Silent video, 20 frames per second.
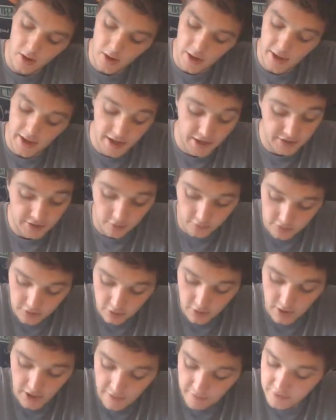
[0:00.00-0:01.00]
it's also
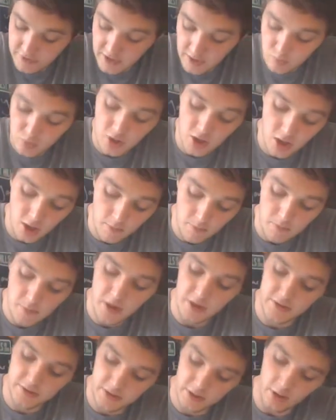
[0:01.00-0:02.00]
going to have the same job
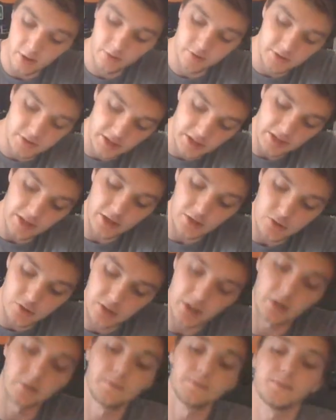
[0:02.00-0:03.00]
as the other TH
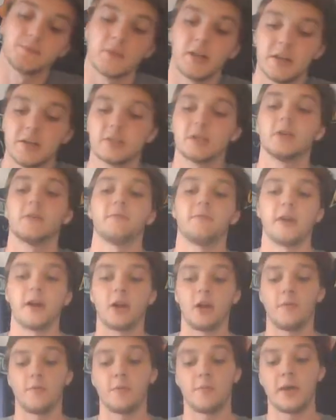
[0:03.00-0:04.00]
cell, and it's going to fight
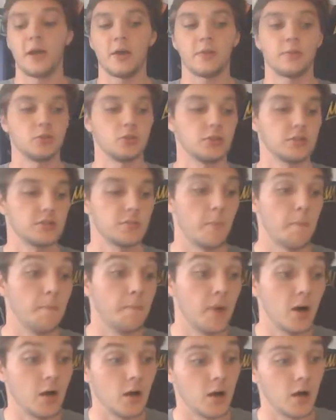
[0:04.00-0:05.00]
off your pathogens.
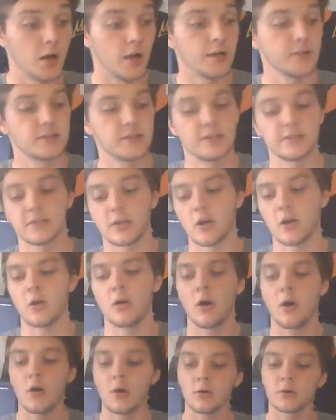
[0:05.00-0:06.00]
But it's
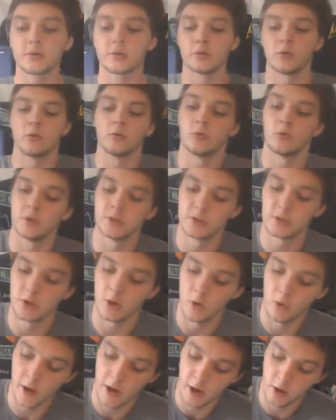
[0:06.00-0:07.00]
also going to
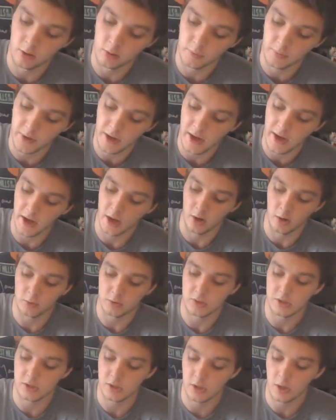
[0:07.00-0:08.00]
go help
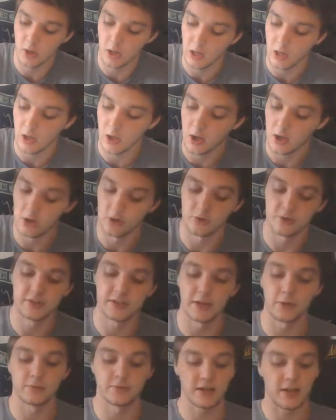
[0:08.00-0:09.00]
out your
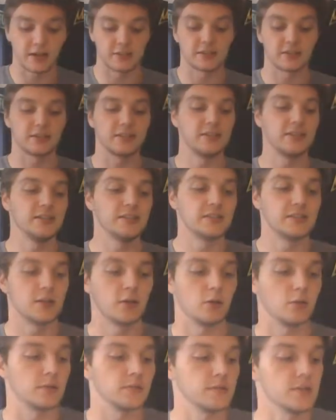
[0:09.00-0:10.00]
cytotoxic T
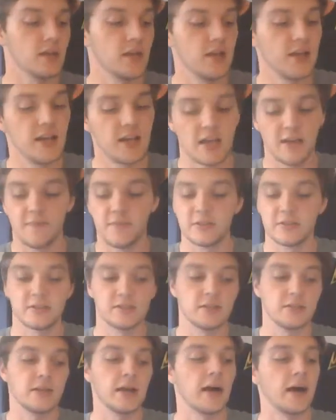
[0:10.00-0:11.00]
cells if it's
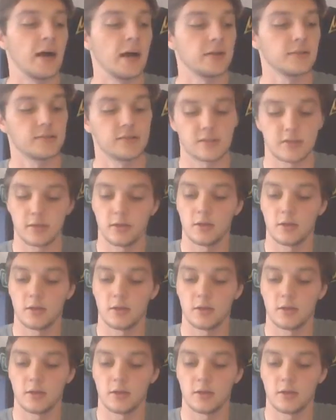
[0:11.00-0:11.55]
not